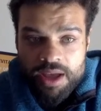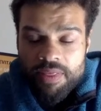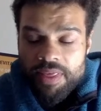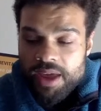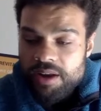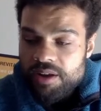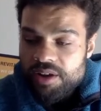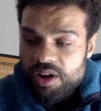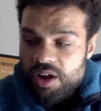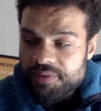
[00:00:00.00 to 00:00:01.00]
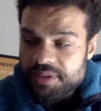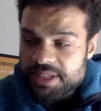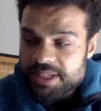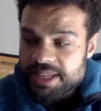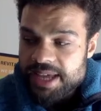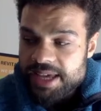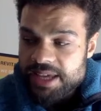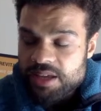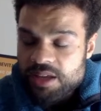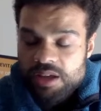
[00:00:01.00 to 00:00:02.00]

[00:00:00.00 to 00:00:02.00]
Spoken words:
And then after today,